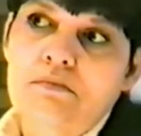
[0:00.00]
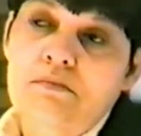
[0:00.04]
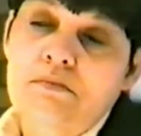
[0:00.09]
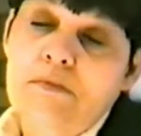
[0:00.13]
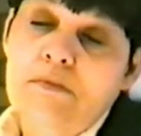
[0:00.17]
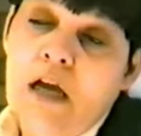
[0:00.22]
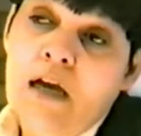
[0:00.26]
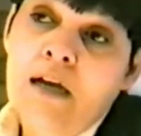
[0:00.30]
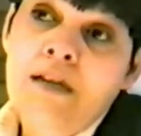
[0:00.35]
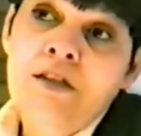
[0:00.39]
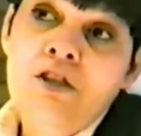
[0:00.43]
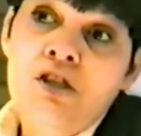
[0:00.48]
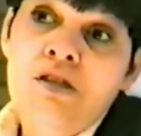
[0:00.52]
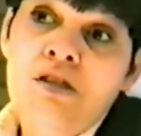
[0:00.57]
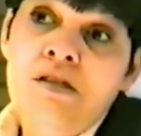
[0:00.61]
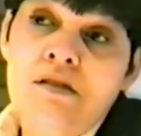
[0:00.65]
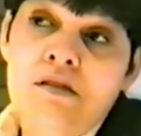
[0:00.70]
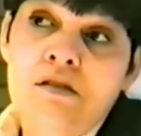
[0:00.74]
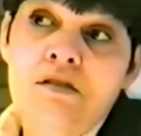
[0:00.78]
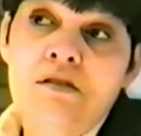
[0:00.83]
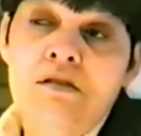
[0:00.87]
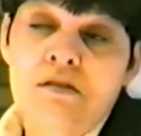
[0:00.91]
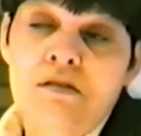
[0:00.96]
I just
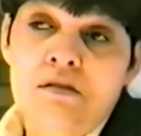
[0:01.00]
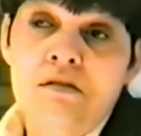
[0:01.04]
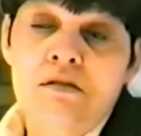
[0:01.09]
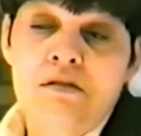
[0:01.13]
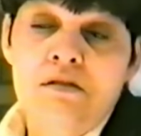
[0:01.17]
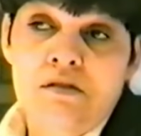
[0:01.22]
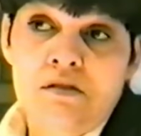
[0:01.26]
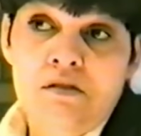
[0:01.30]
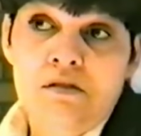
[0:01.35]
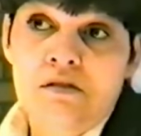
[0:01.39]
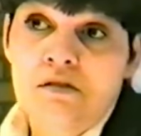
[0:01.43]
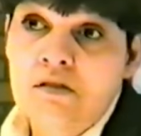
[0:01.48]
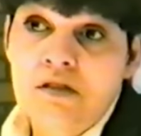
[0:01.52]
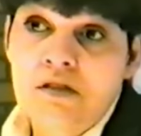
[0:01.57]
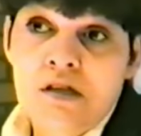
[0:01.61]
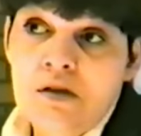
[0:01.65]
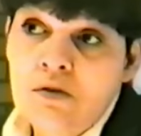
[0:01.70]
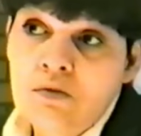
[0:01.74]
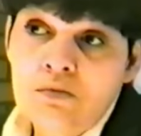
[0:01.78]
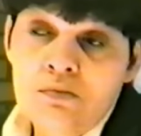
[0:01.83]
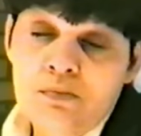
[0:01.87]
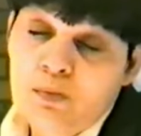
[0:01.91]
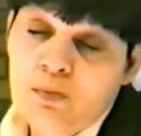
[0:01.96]

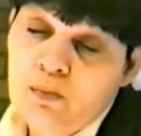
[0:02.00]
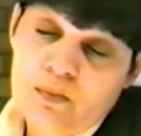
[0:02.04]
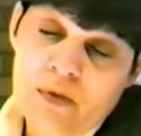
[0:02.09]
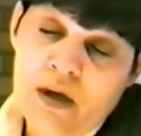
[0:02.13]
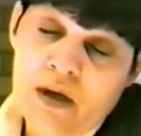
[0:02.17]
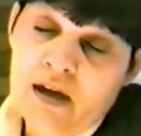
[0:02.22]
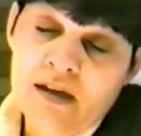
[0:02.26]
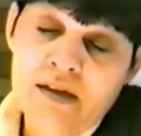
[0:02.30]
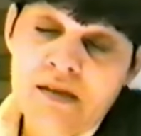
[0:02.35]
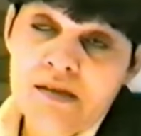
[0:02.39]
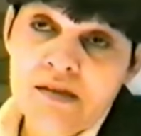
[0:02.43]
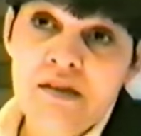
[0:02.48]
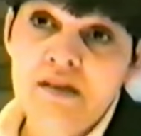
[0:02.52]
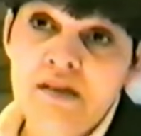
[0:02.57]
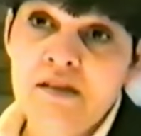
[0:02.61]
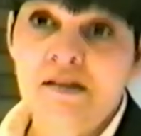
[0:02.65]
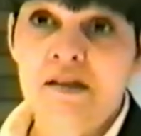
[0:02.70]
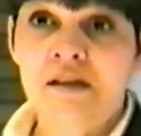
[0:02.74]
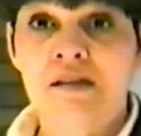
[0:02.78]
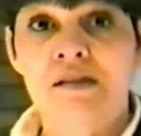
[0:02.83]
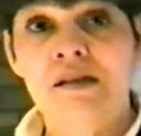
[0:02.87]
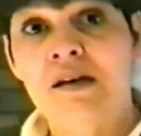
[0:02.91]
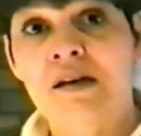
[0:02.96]
don't honestly
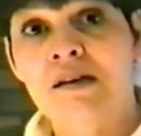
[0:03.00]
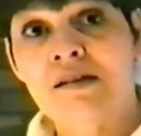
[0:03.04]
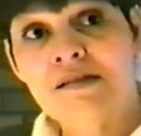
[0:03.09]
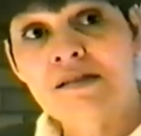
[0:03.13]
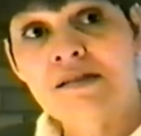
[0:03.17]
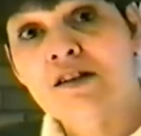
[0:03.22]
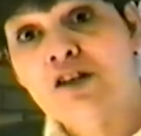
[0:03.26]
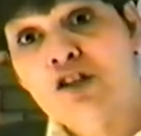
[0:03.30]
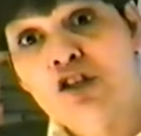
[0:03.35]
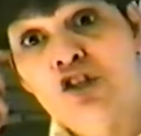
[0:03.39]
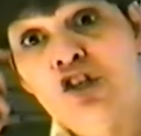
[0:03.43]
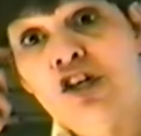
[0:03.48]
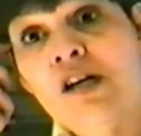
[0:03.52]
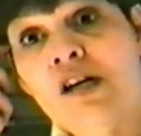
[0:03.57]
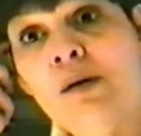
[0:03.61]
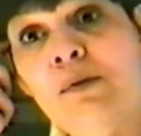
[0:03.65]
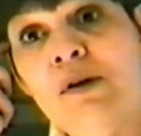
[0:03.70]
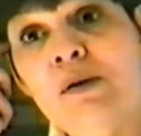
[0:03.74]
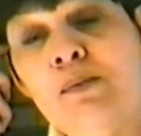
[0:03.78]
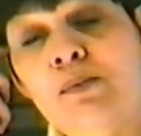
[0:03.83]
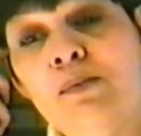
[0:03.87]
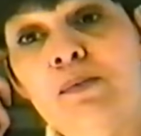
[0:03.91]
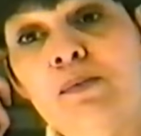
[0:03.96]
think that it's a
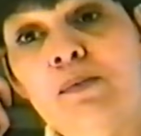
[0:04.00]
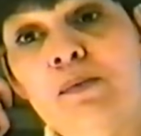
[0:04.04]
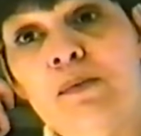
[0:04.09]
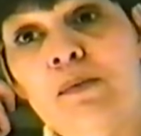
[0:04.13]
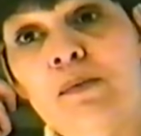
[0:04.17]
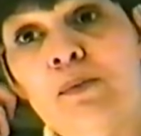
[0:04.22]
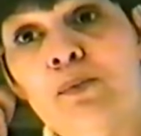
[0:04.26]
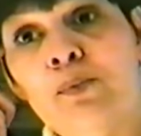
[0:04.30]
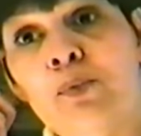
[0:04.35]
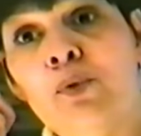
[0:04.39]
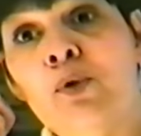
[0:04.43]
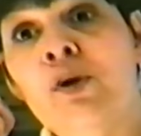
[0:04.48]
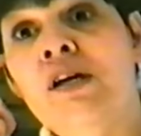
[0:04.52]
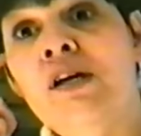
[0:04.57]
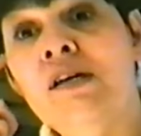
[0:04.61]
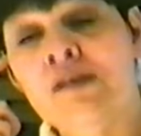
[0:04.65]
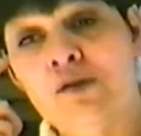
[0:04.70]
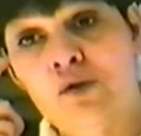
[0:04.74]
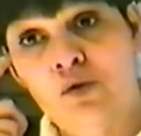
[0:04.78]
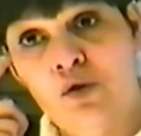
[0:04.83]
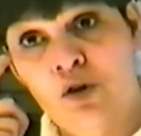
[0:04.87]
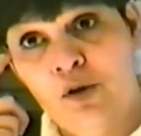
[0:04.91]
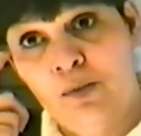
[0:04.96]
legitimate
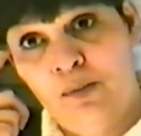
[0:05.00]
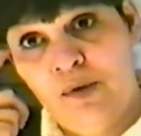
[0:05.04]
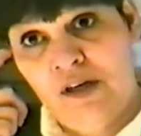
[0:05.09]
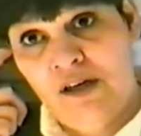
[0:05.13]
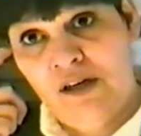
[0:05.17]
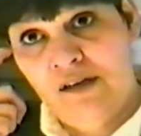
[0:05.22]
prehistoric piece.